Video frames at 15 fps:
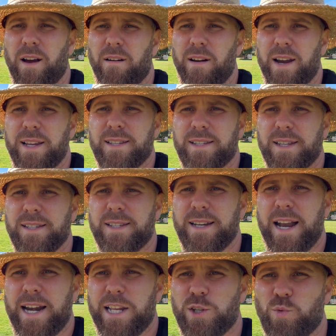All right,
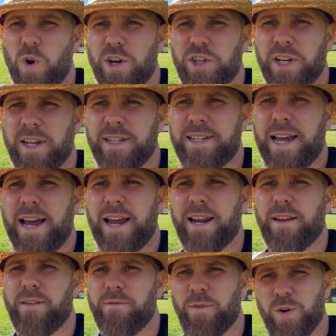Cincinnati's rushing
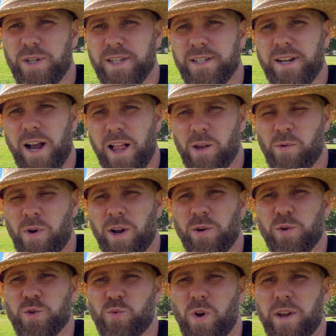attack versus
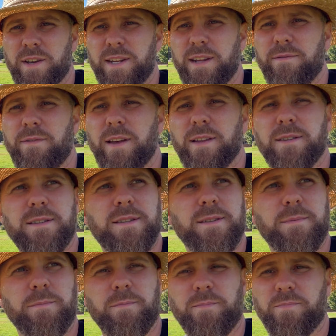Colorado's run defense.